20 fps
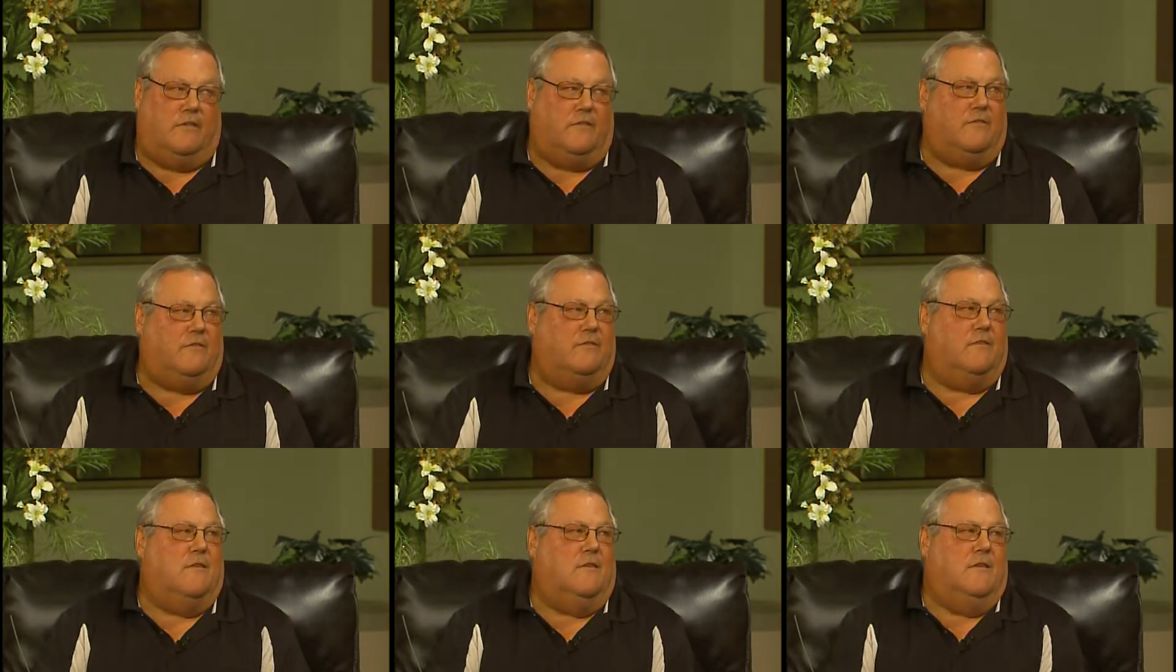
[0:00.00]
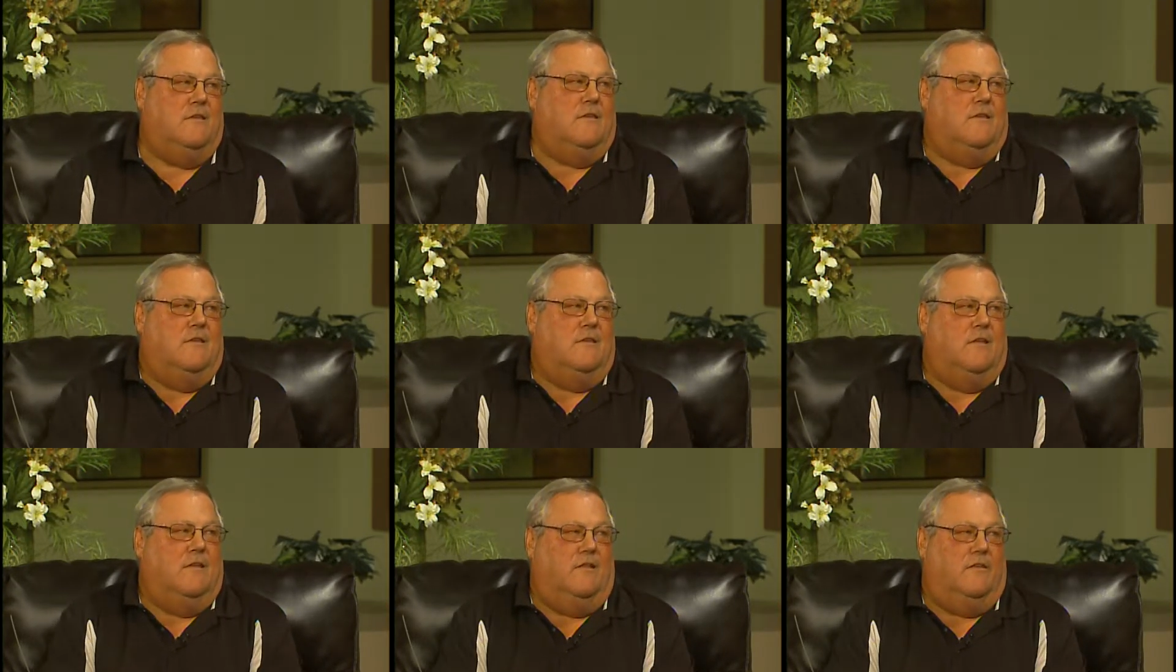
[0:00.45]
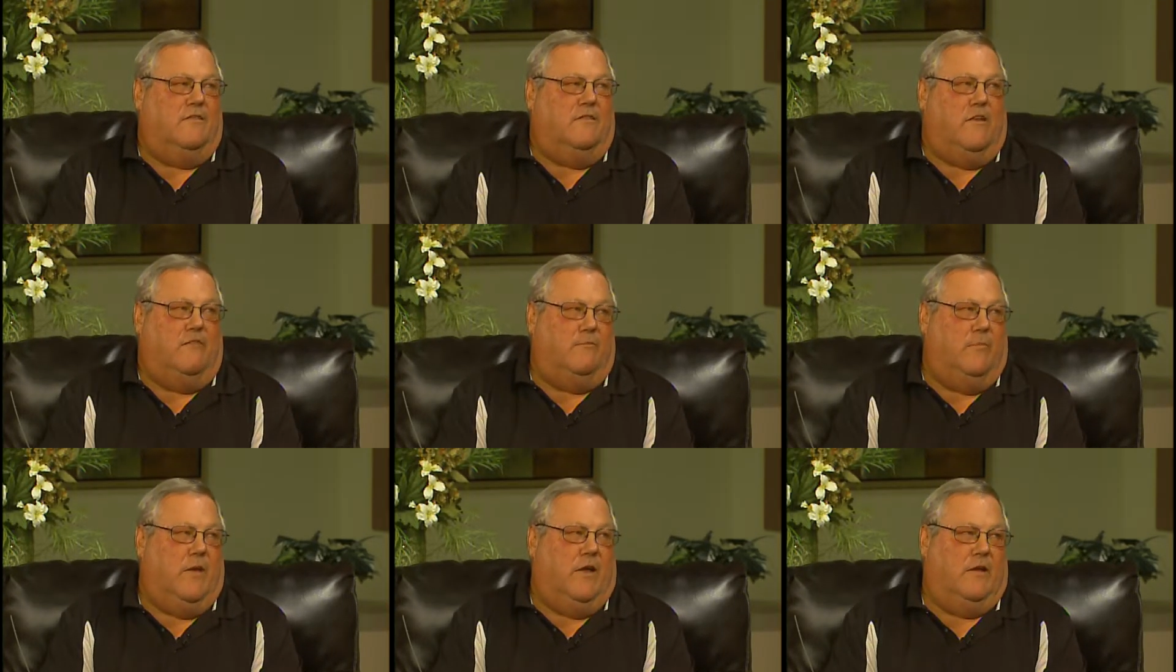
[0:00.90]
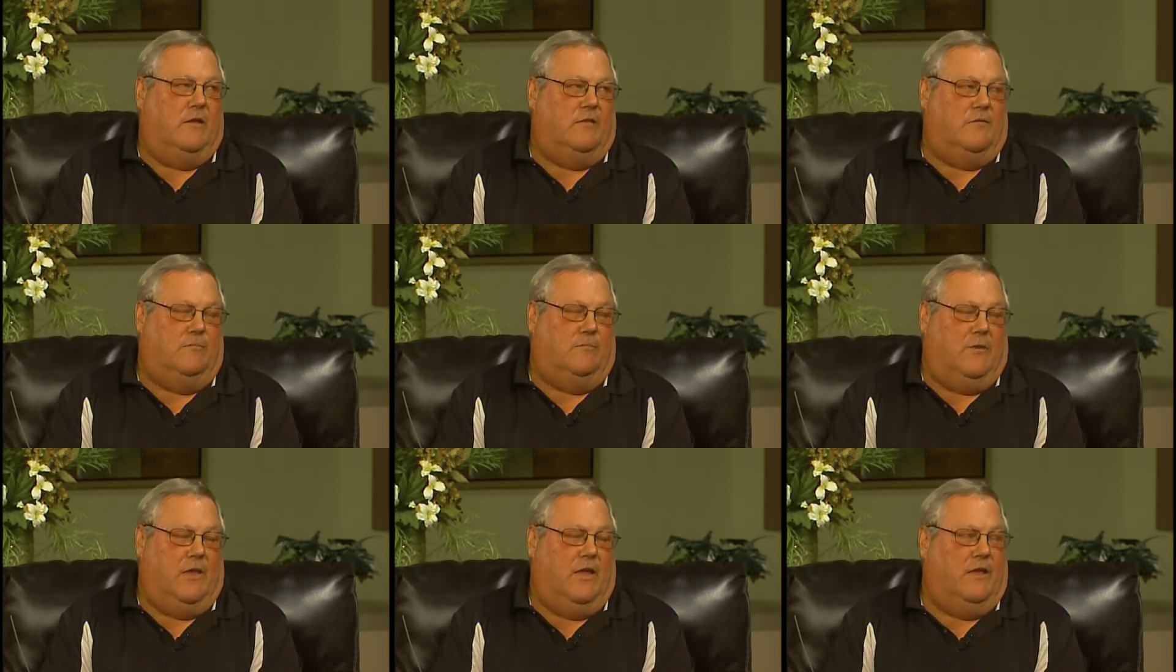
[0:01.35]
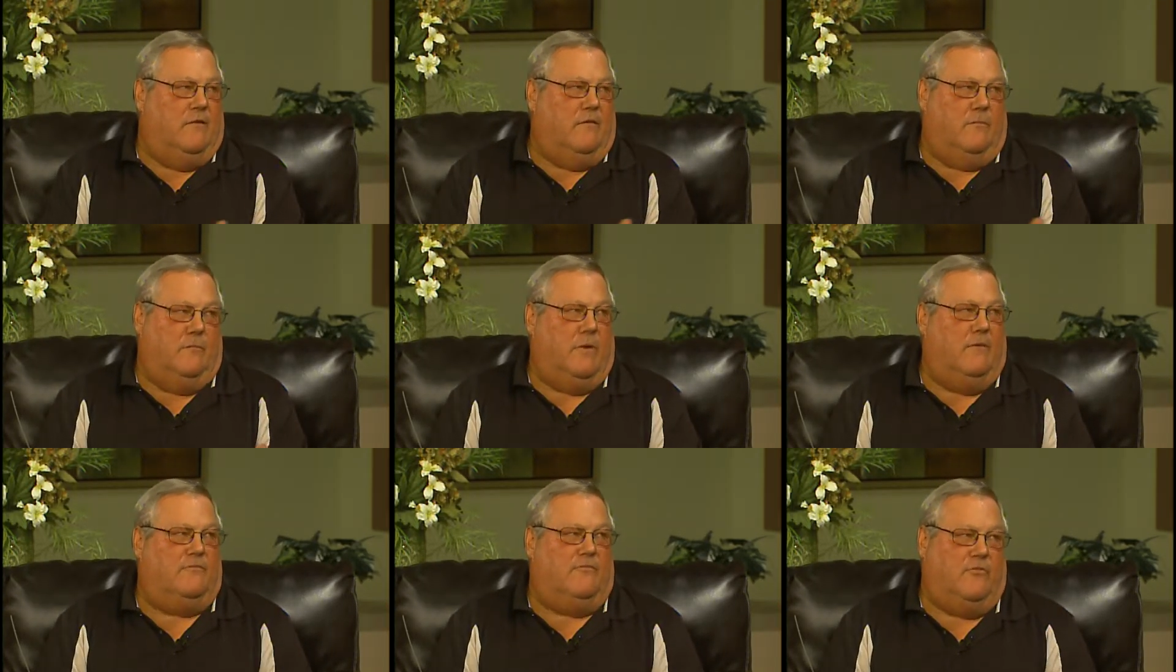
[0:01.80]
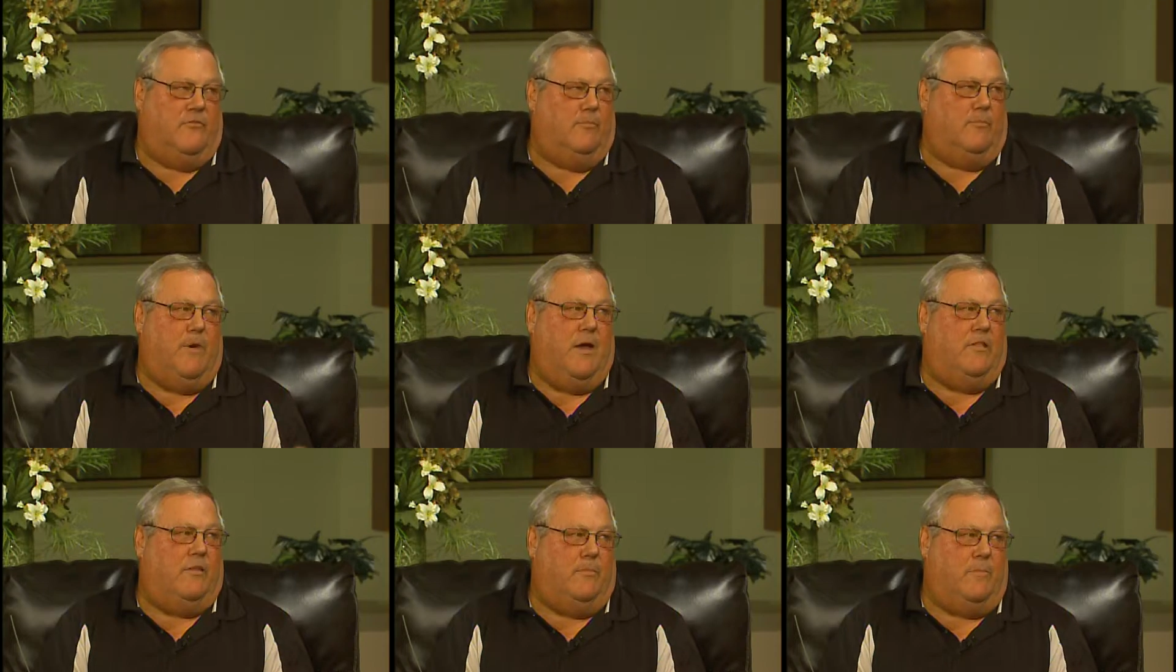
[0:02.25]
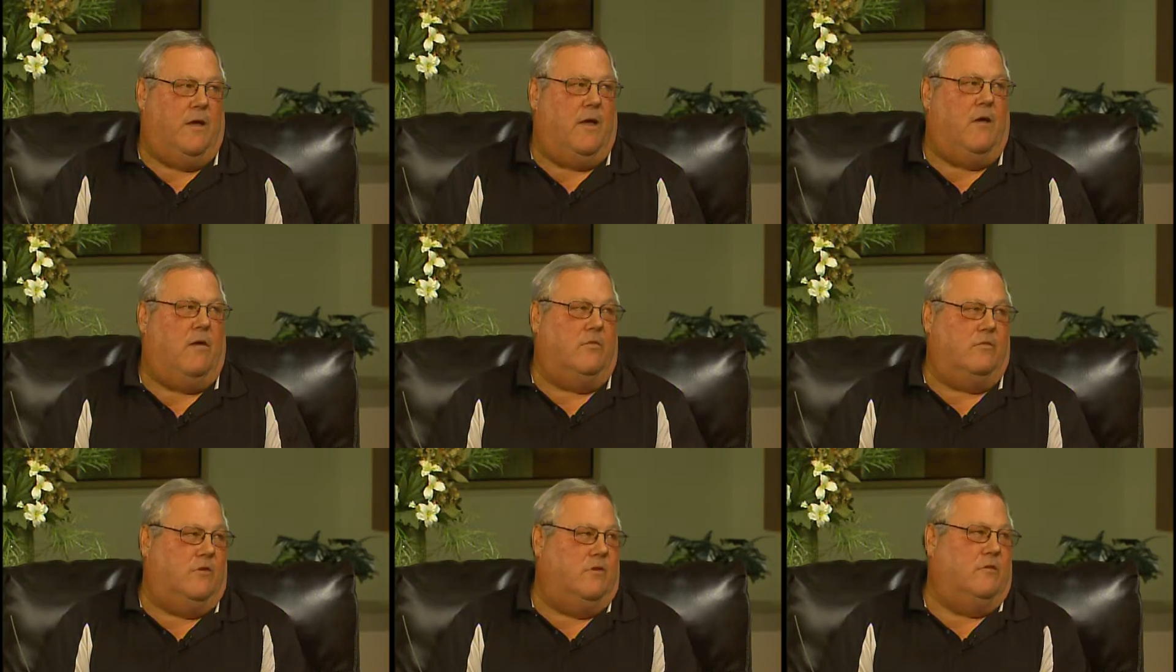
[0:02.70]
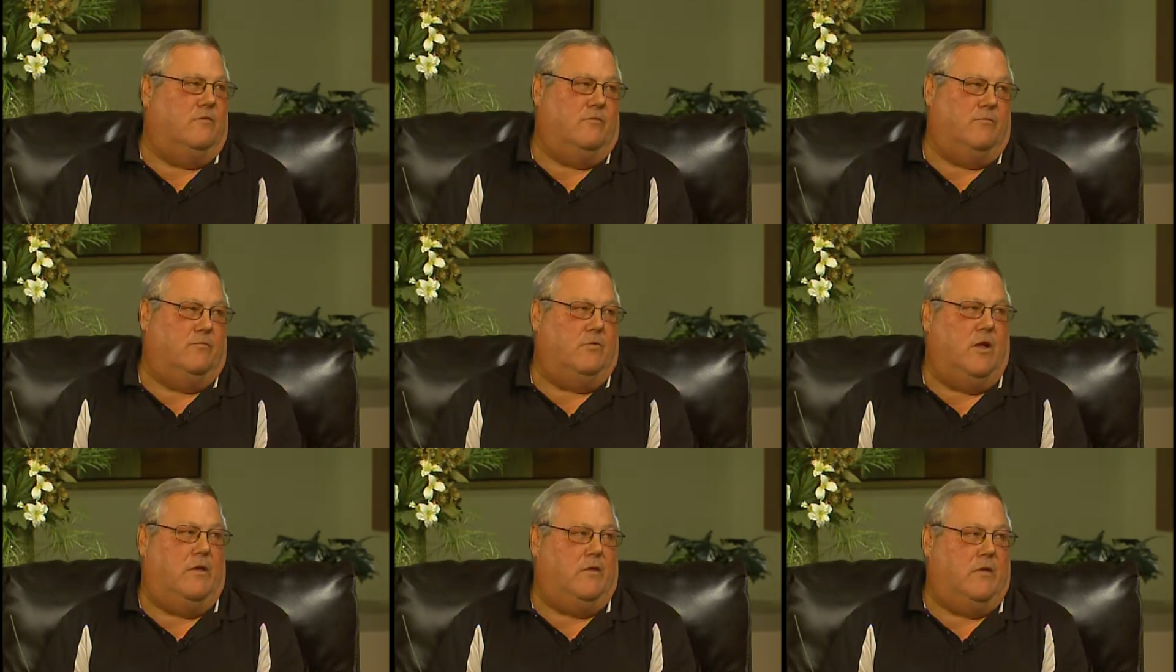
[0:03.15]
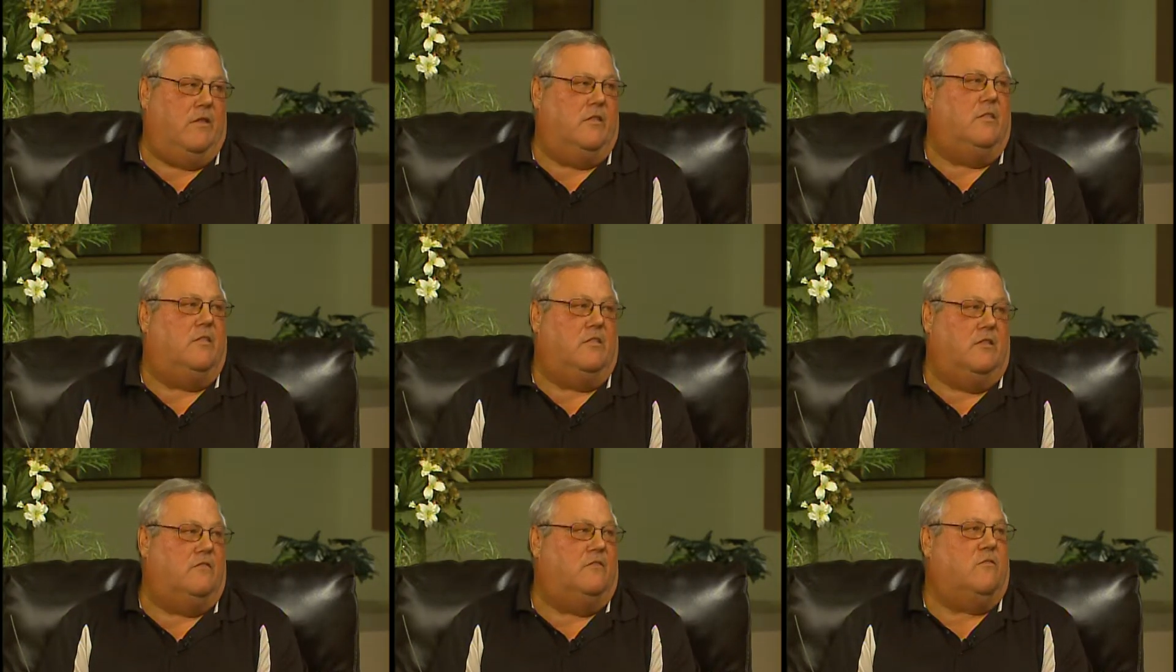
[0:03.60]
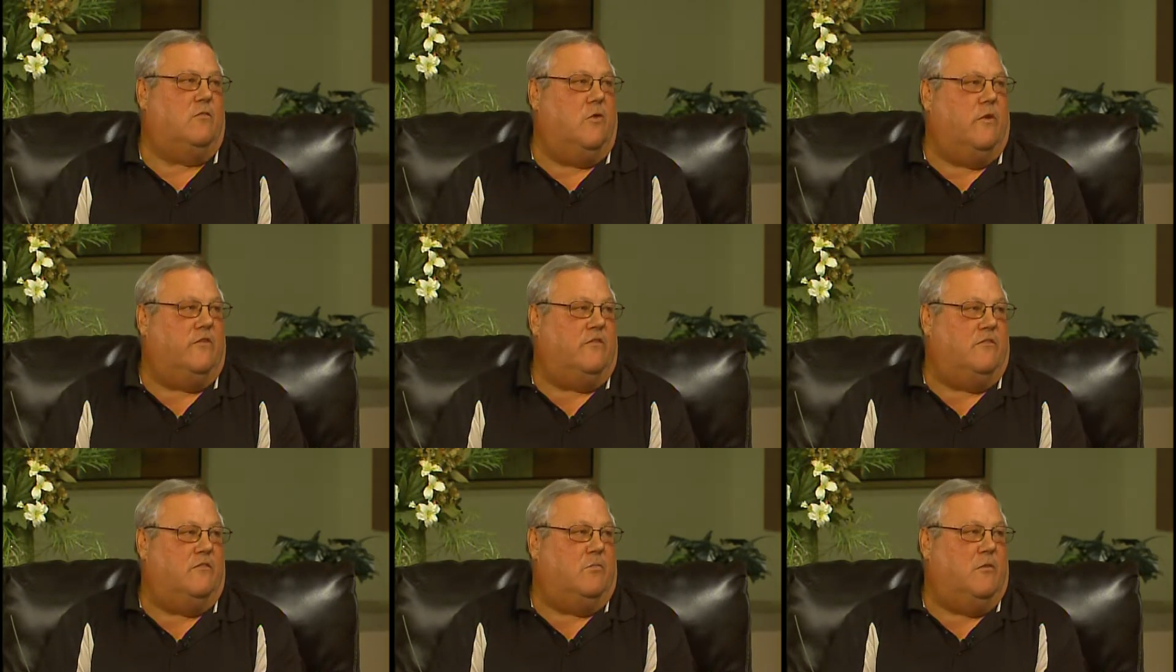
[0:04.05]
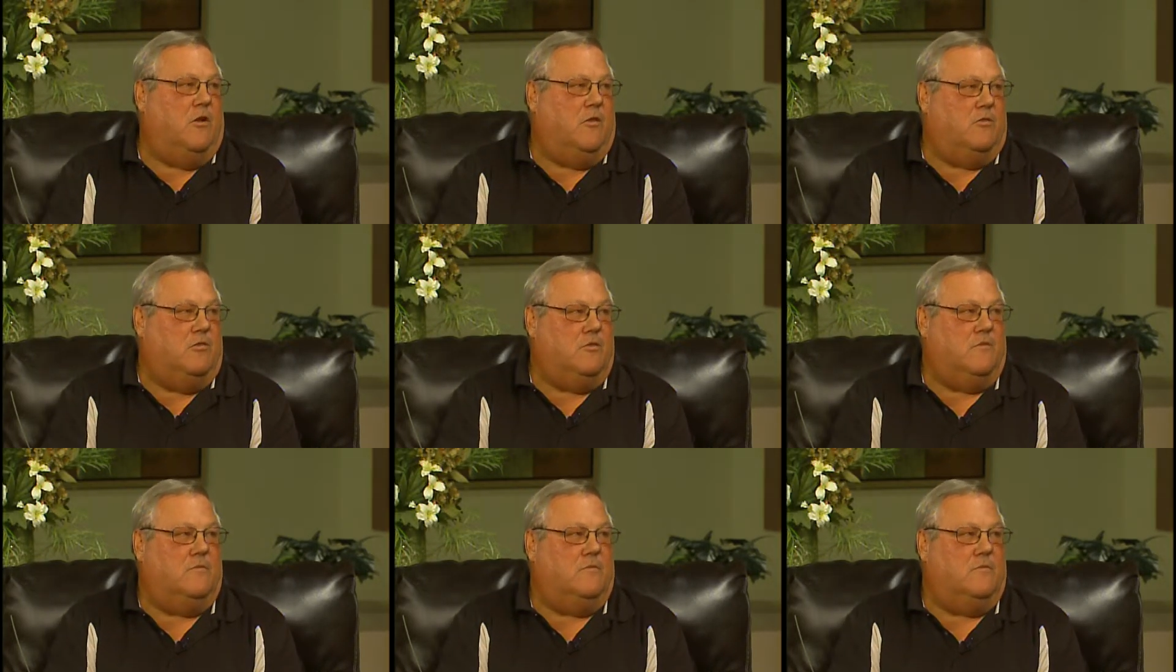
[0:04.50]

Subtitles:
It's instead of paying by the pound, you're probably getting at least twice as much.